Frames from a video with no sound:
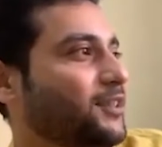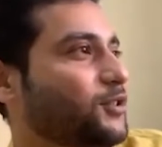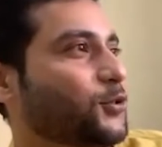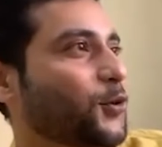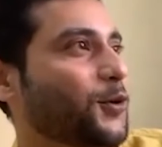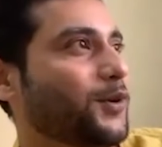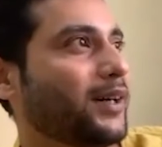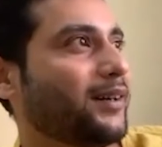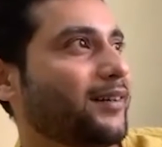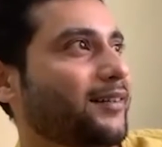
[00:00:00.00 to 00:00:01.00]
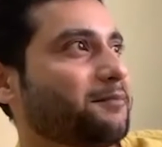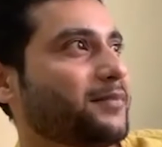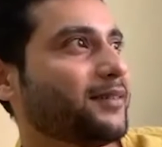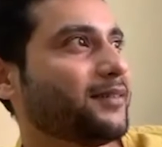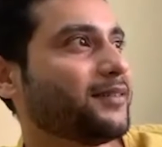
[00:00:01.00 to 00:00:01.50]
So
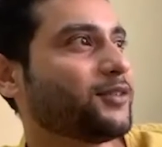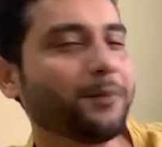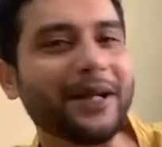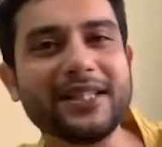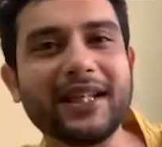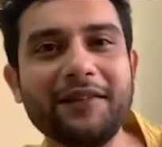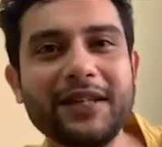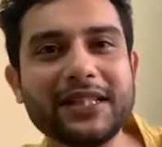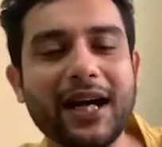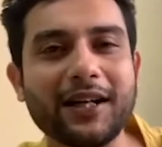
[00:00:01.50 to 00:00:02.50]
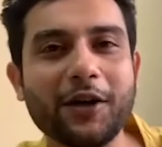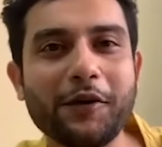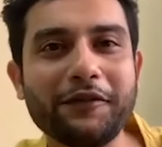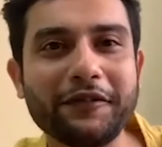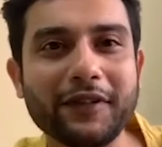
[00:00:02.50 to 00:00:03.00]
basically we started off,